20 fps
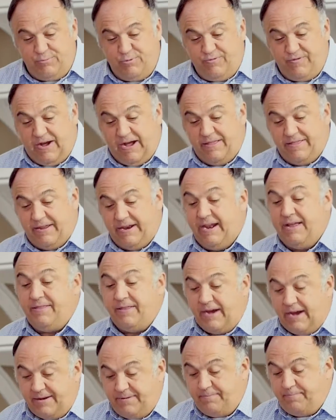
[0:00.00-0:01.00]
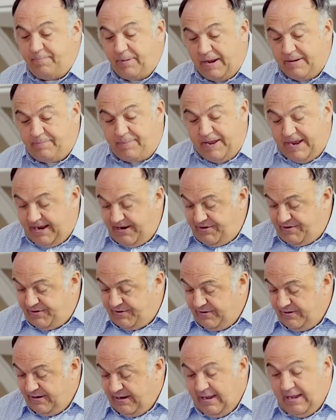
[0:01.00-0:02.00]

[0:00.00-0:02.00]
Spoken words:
move on then. On page...